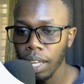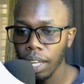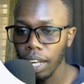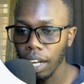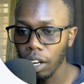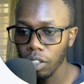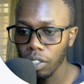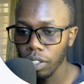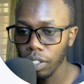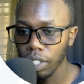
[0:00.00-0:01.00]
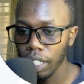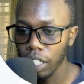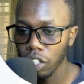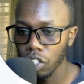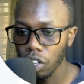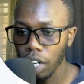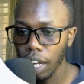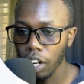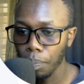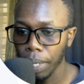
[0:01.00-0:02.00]
Now install
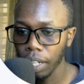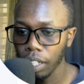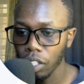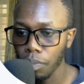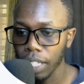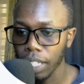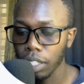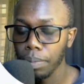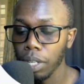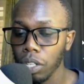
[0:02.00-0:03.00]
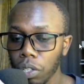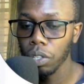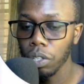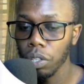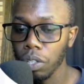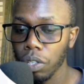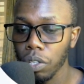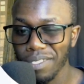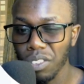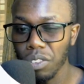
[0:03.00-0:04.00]
and open. You must be new user. So
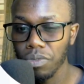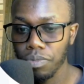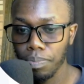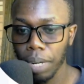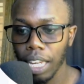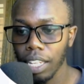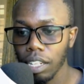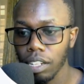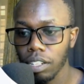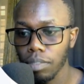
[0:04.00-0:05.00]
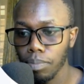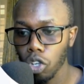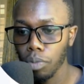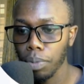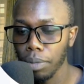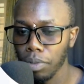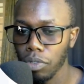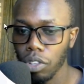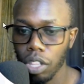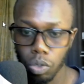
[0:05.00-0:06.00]
if you've played Monopoly
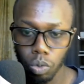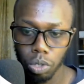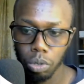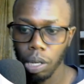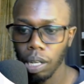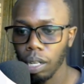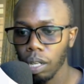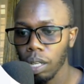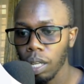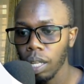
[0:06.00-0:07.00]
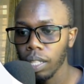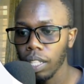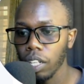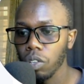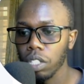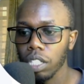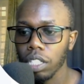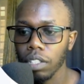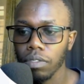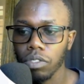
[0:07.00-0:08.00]
before this won't work, then you will
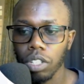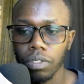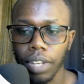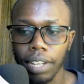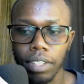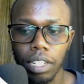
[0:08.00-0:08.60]
receive 2,500